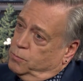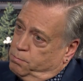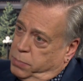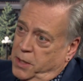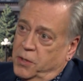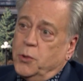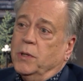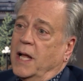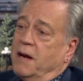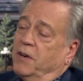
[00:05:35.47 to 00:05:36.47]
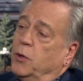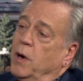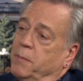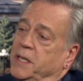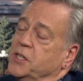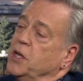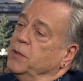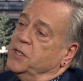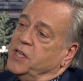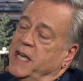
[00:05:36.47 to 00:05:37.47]
burn through a lot of equipment. So
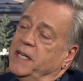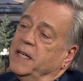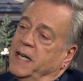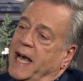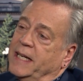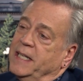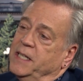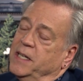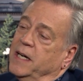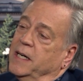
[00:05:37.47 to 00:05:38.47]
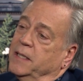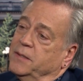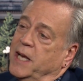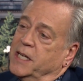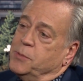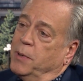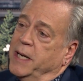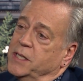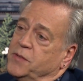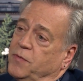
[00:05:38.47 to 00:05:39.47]
the state enacted tax
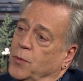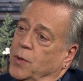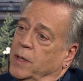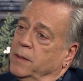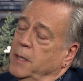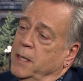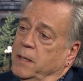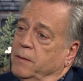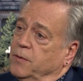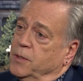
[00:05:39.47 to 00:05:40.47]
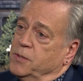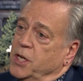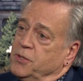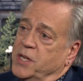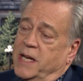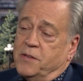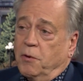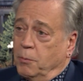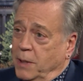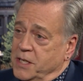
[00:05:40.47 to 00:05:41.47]
breaks for sales tax
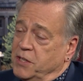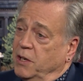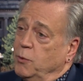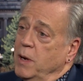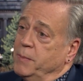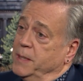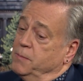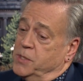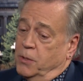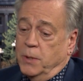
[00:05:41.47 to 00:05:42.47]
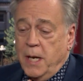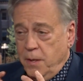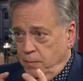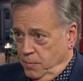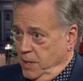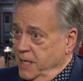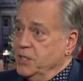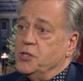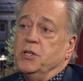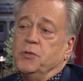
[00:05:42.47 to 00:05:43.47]
for replacing equipment, and so the
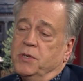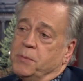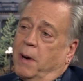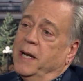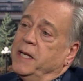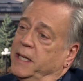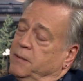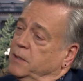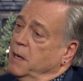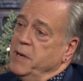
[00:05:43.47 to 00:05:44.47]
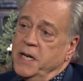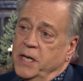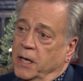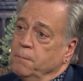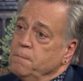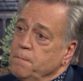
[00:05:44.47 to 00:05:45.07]
industry is responding and coming in here.